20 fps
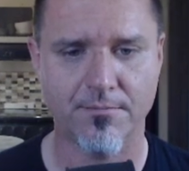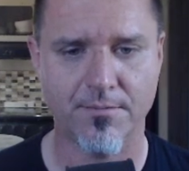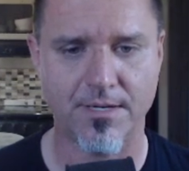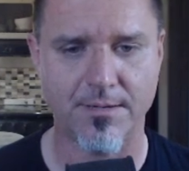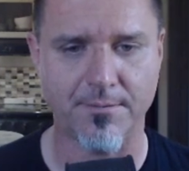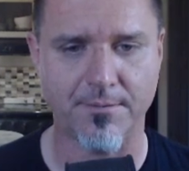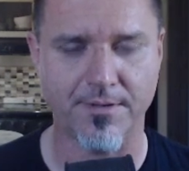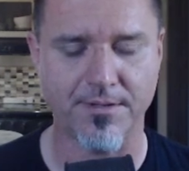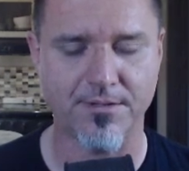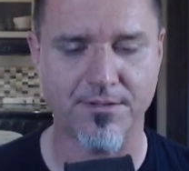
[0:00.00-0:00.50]

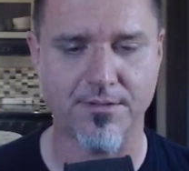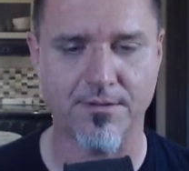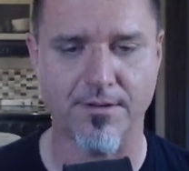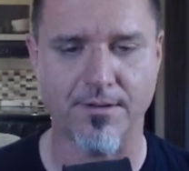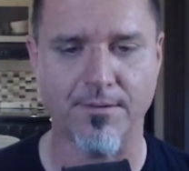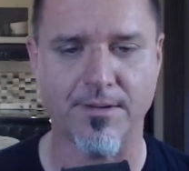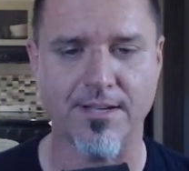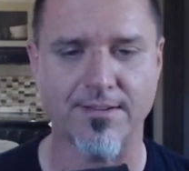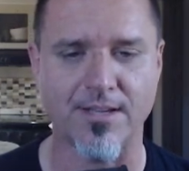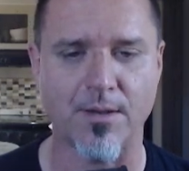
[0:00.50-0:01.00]
Probably
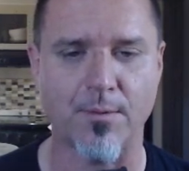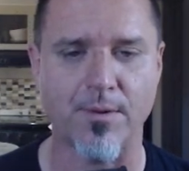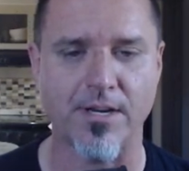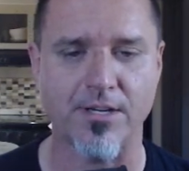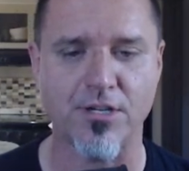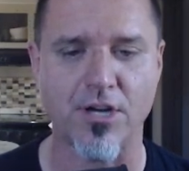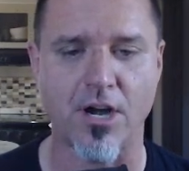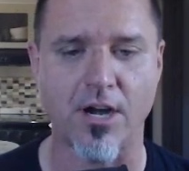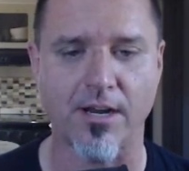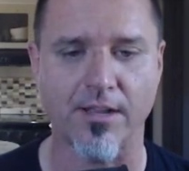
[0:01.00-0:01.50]
because I
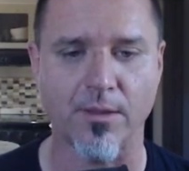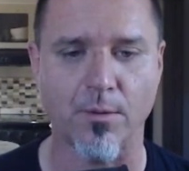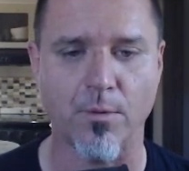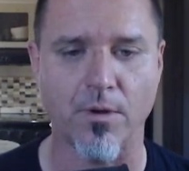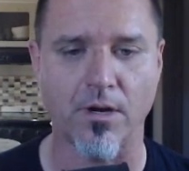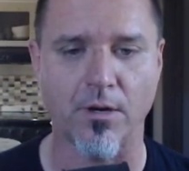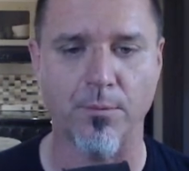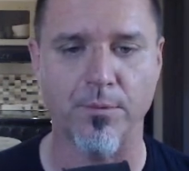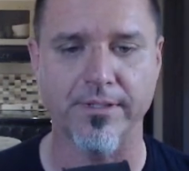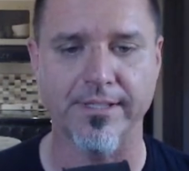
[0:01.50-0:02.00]
want to target the
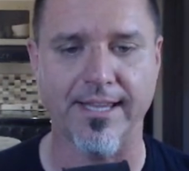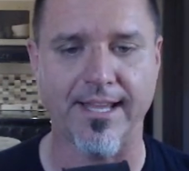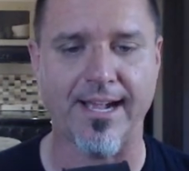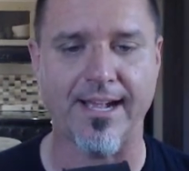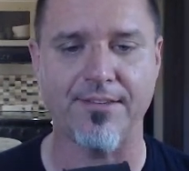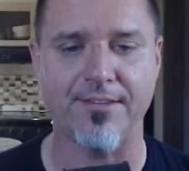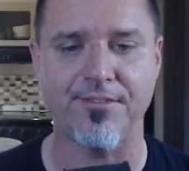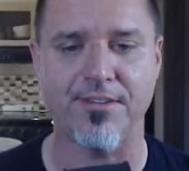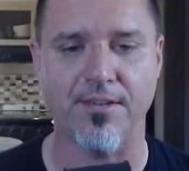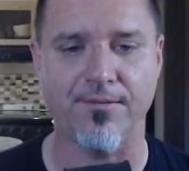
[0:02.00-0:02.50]
water world
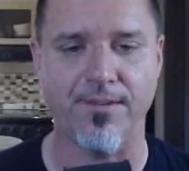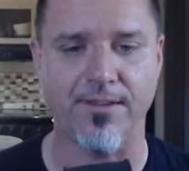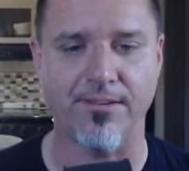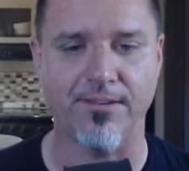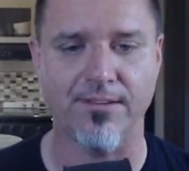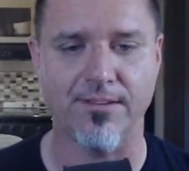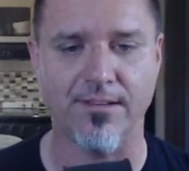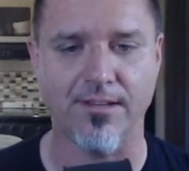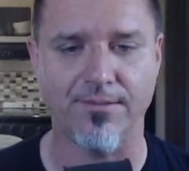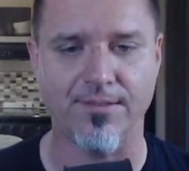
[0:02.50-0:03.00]
last if
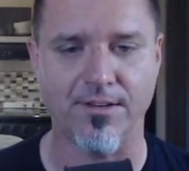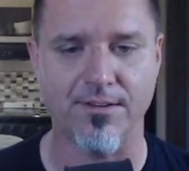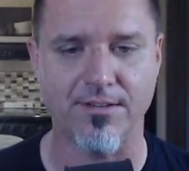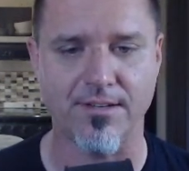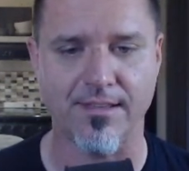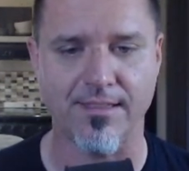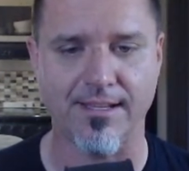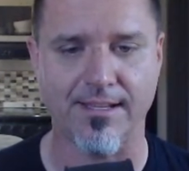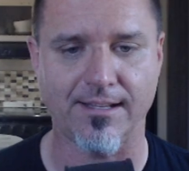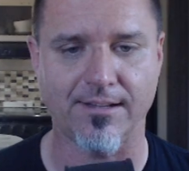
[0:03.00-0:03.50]

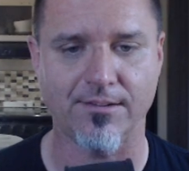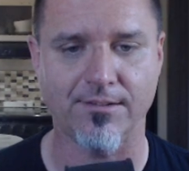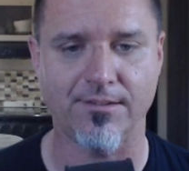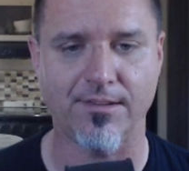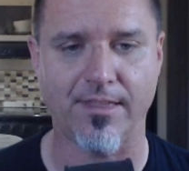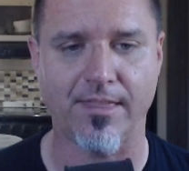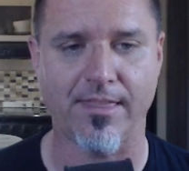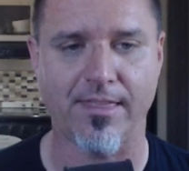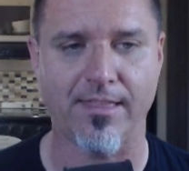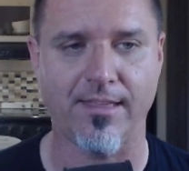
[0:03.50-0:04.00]
there's nothing
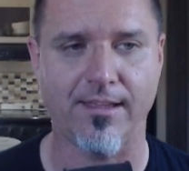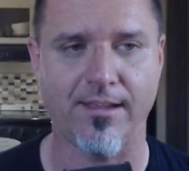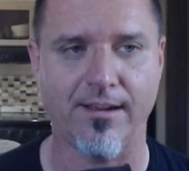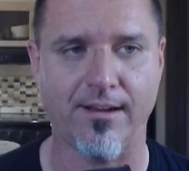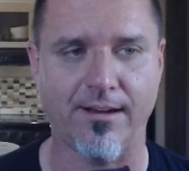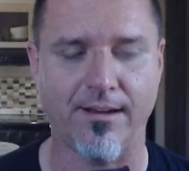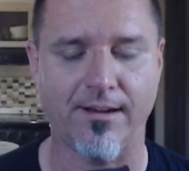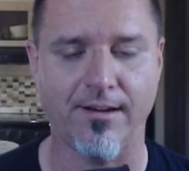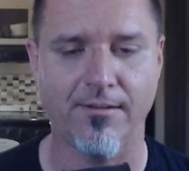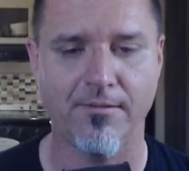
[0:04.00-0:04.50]
else
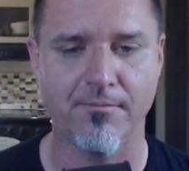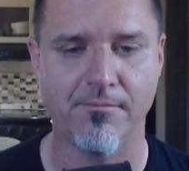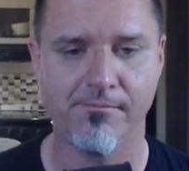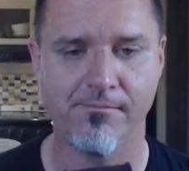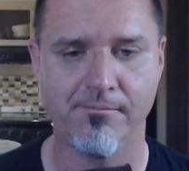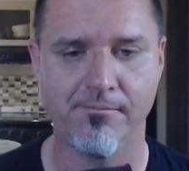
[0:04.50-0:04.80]
there.